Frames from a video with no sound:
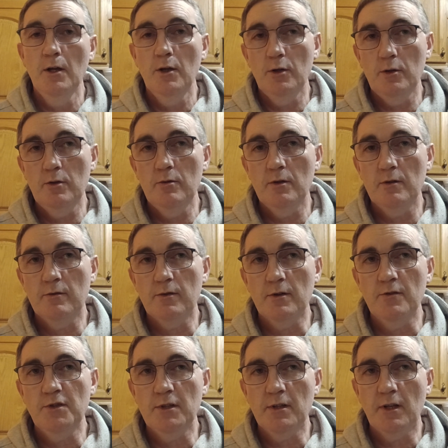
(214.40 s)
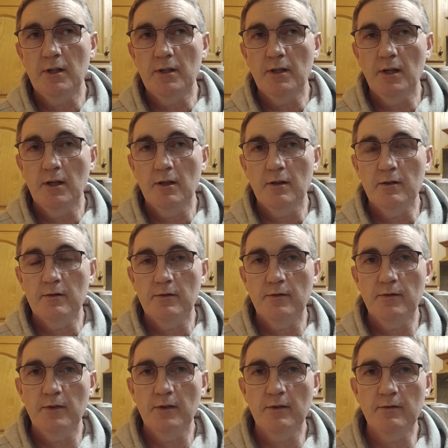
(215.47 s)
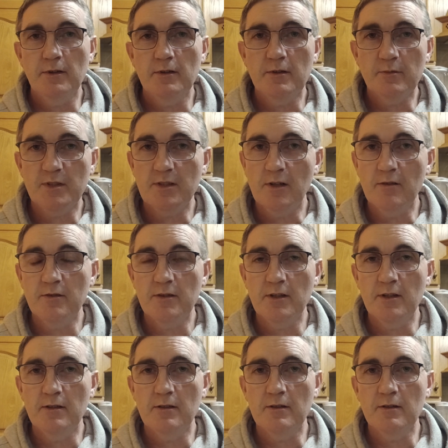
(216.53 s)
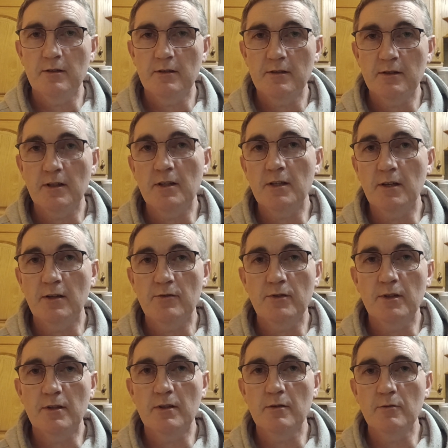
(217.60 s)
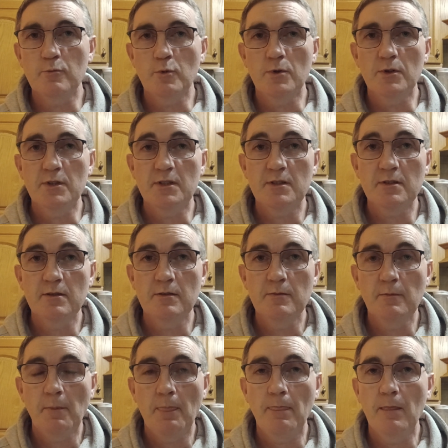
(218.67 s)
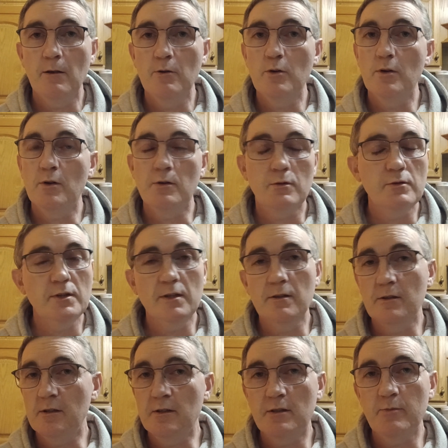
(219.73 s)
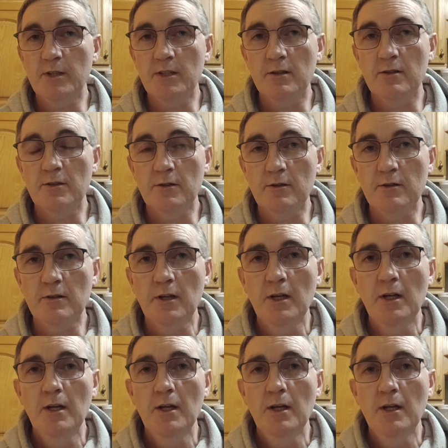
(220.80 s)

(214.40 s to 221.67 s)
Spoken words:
who unfortunately have found themselves in psychiatric wards and who didn't need to be there at all.